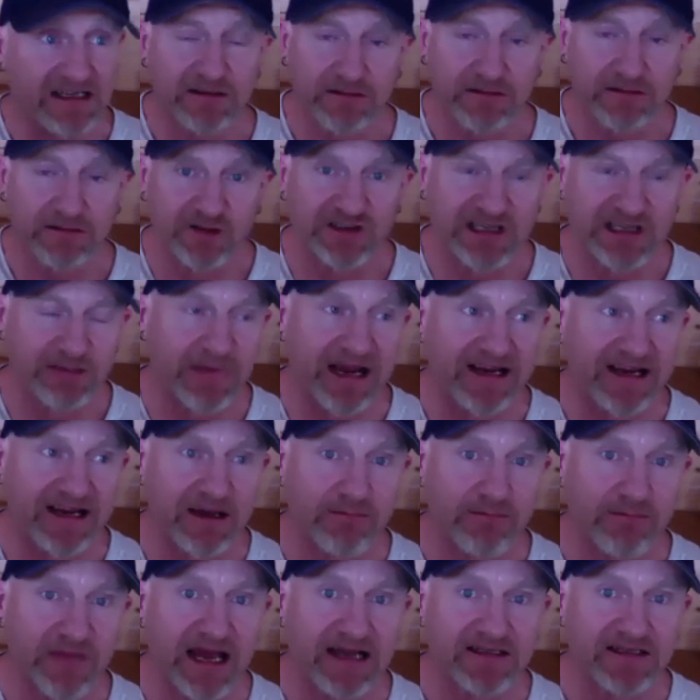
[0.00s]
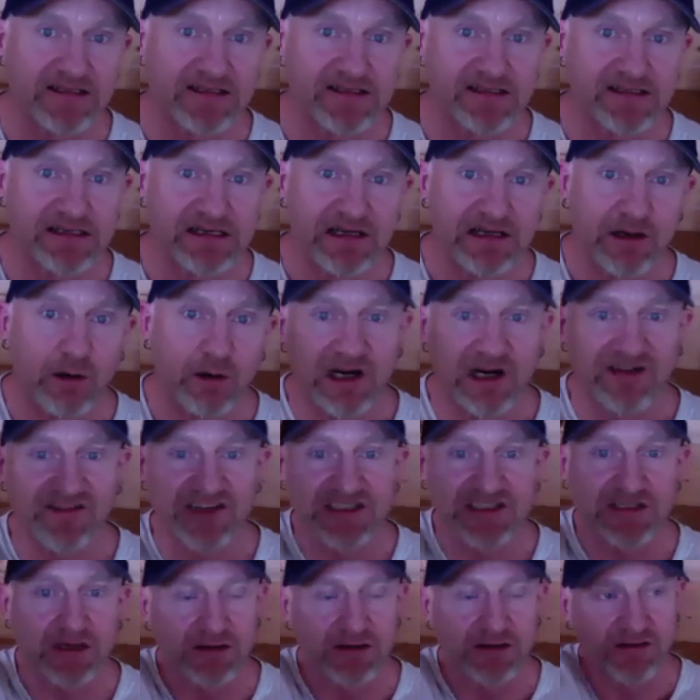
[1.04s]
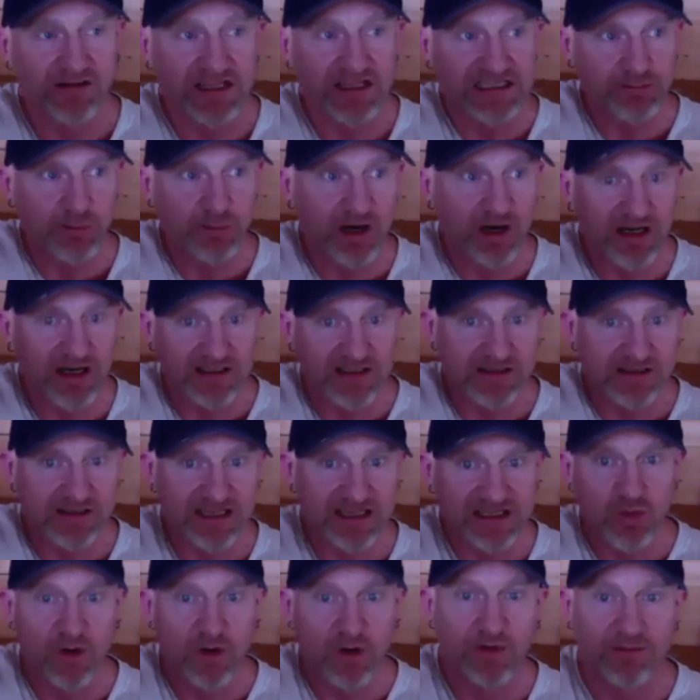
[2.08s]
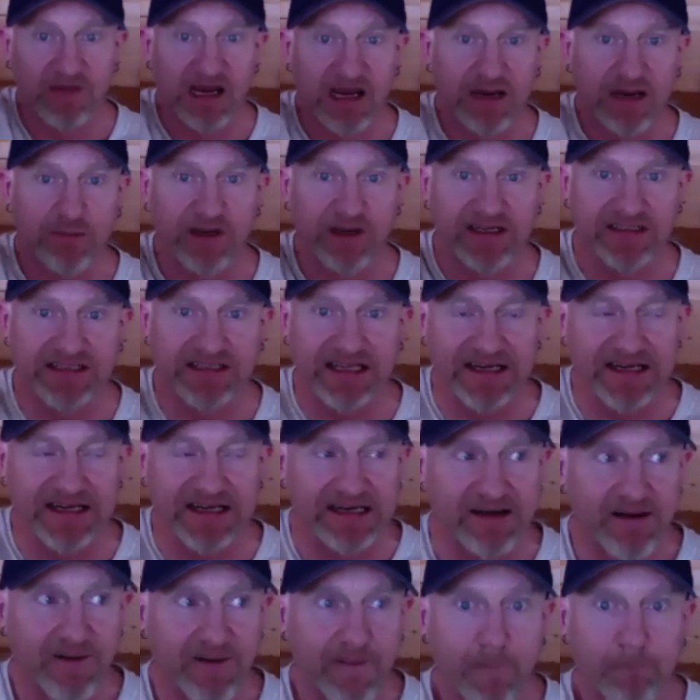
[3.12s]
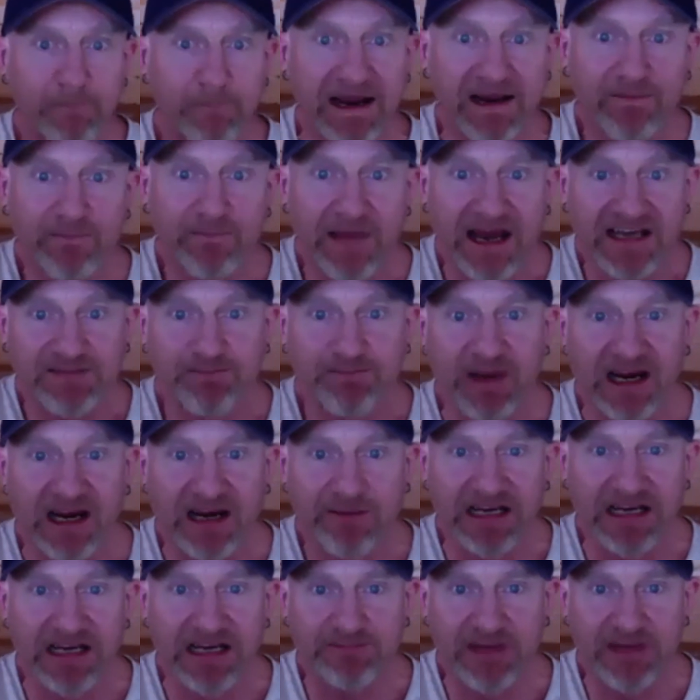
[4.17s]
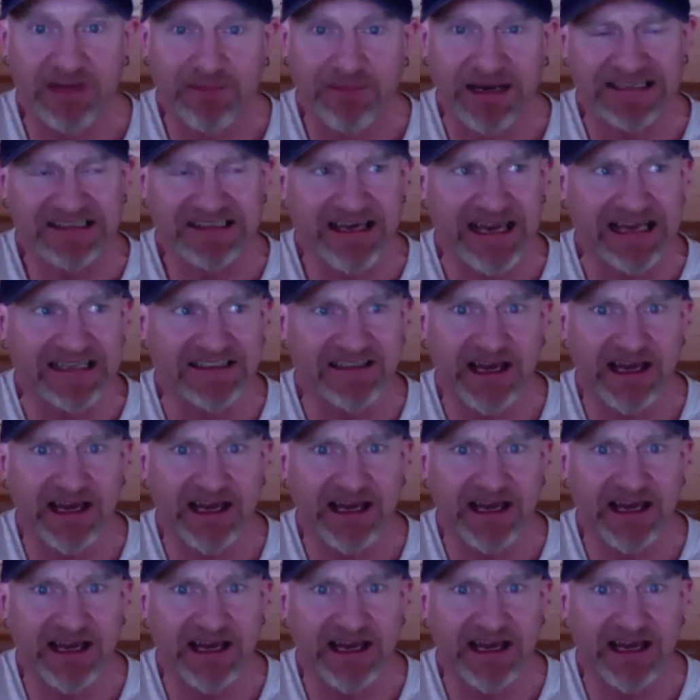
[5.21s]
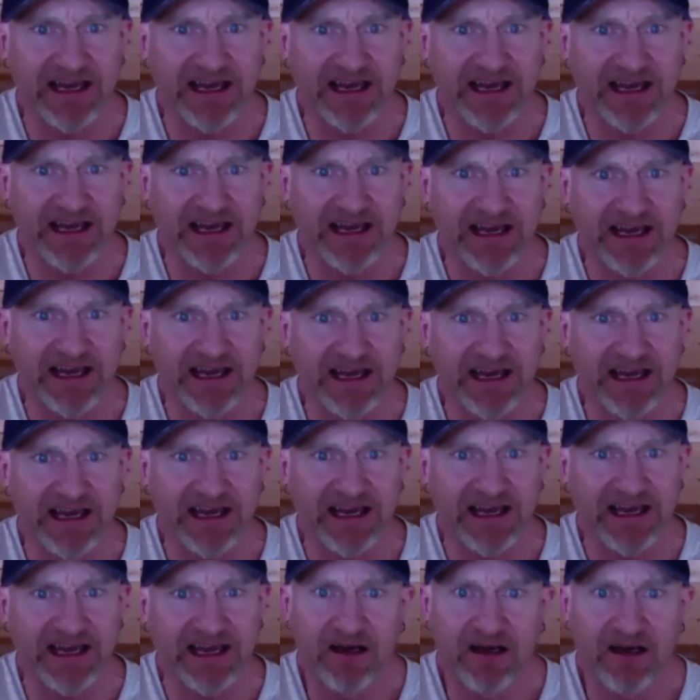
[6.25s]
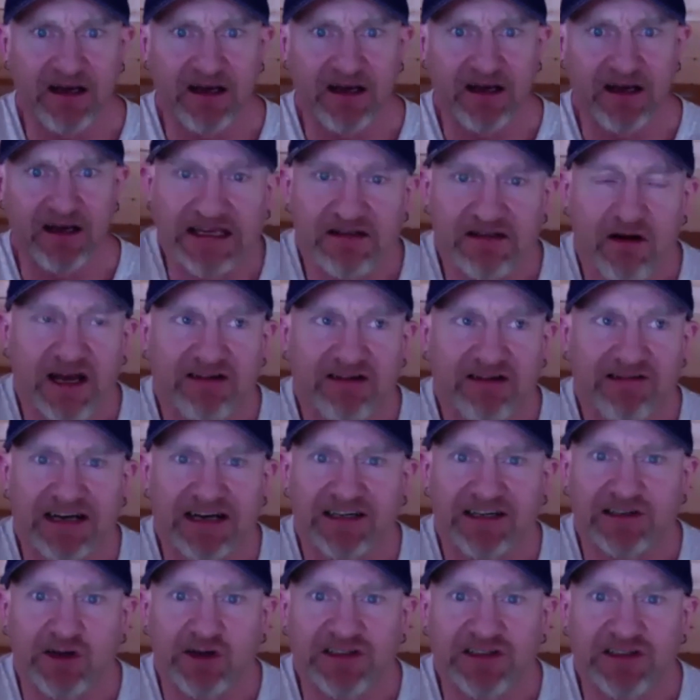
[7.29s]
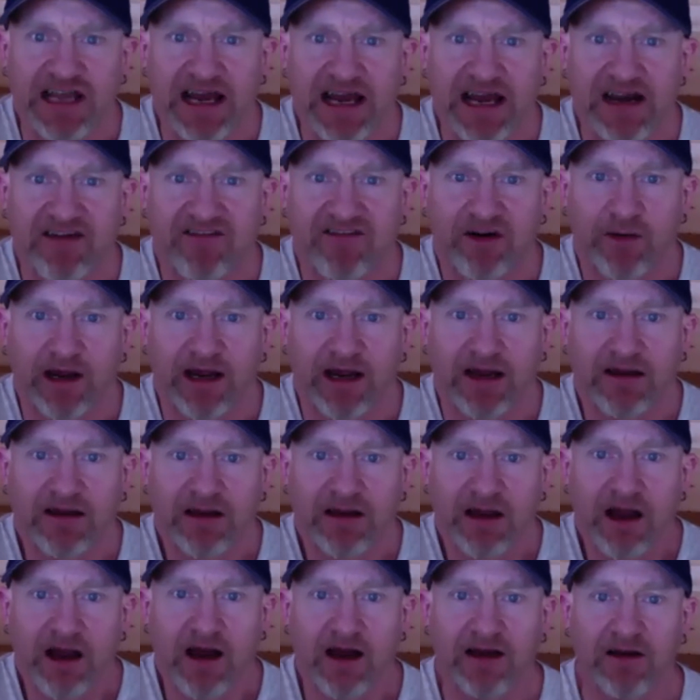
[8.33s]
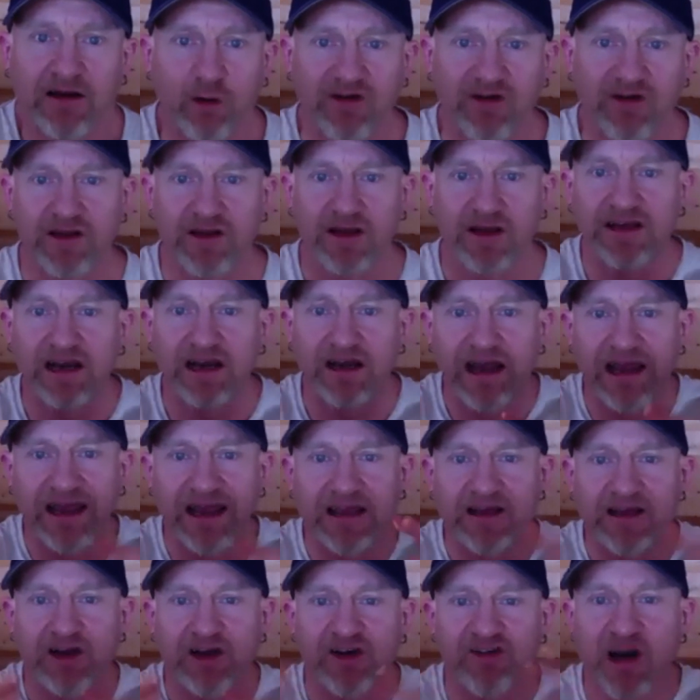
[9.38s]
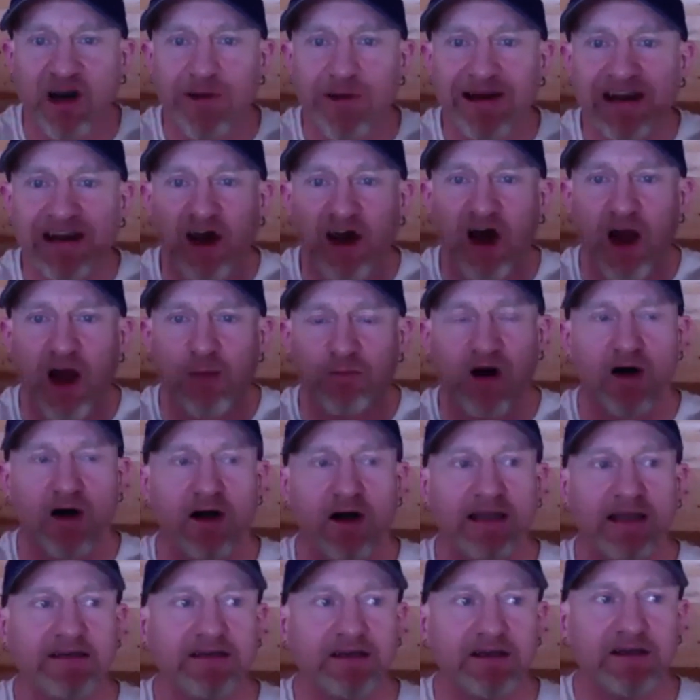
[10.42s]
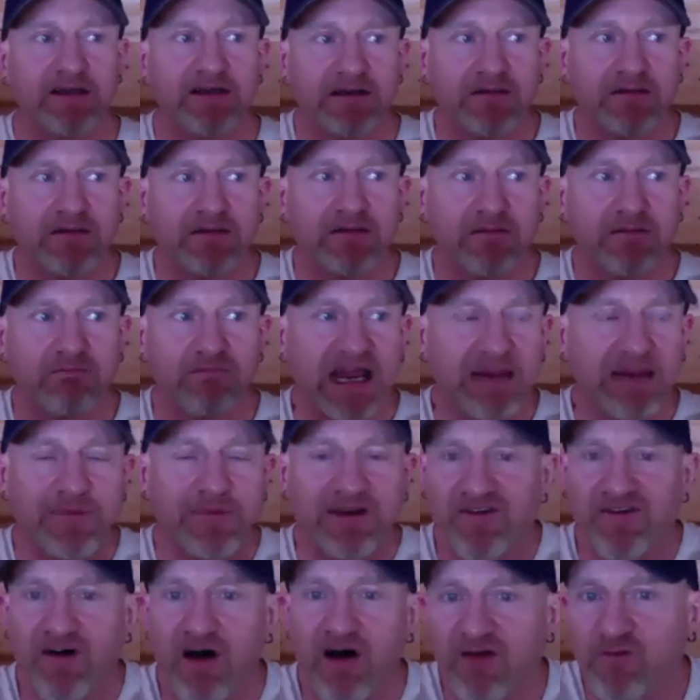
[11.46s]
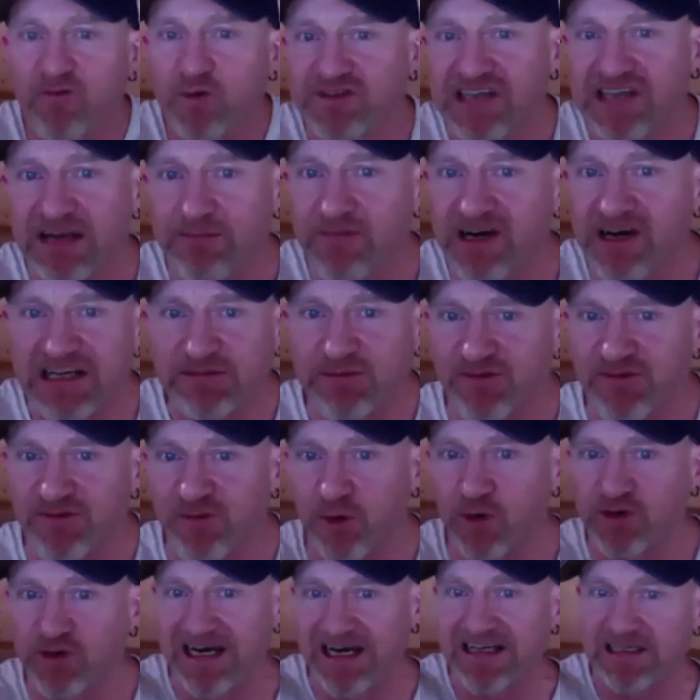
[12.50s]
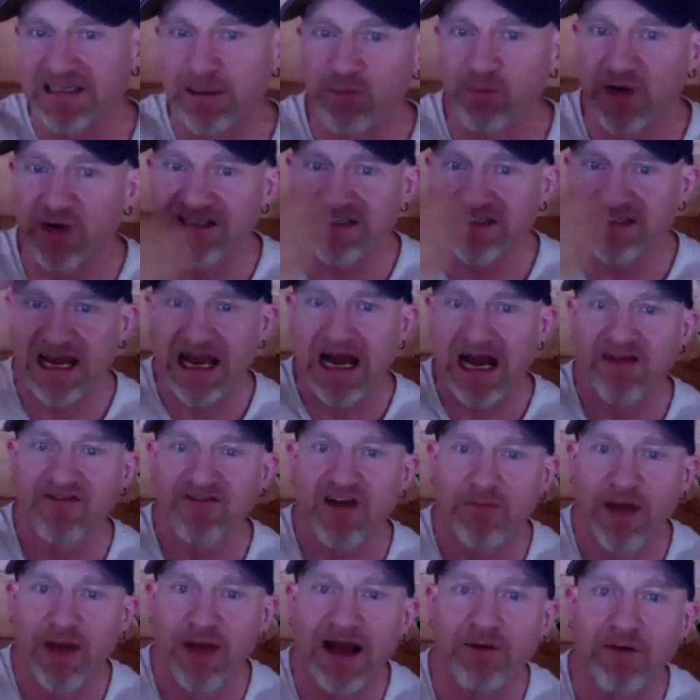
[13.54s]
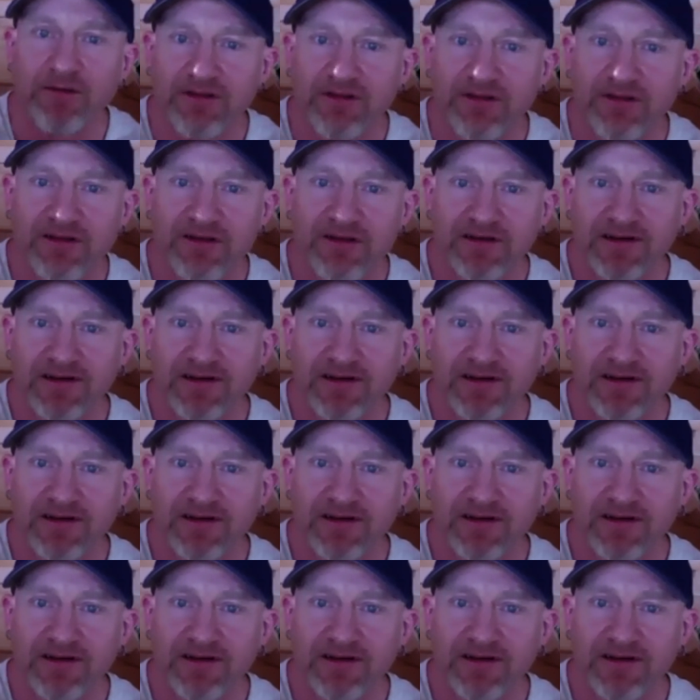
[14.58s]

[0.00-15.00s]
does it make a mess? All of a sudden, this woman maybe is thinking, big mess, big mess, big mess, kids getting cut by bits and things lying around, dust getting everywhere. And all of it can grow in her mind, maybe 5 or 10 minutes before she actually brings it out of her mouth.